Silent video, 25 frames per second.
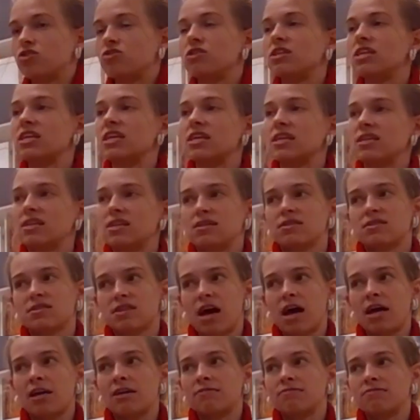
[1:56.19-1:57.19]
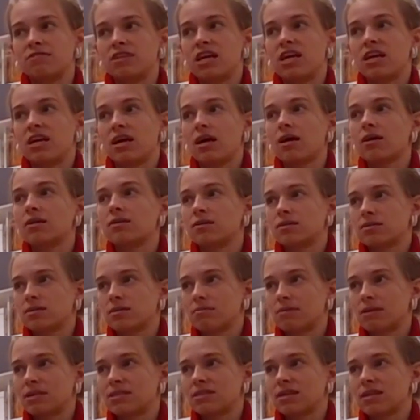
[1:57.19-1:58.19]
you need this kind of data. Does
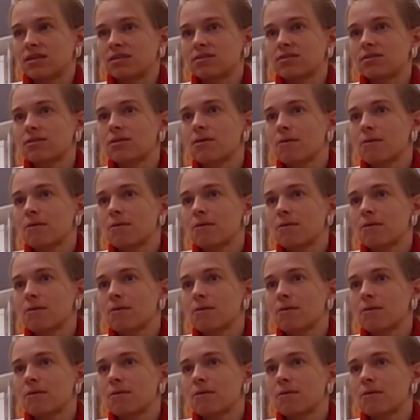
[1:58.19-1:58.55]
that make sense?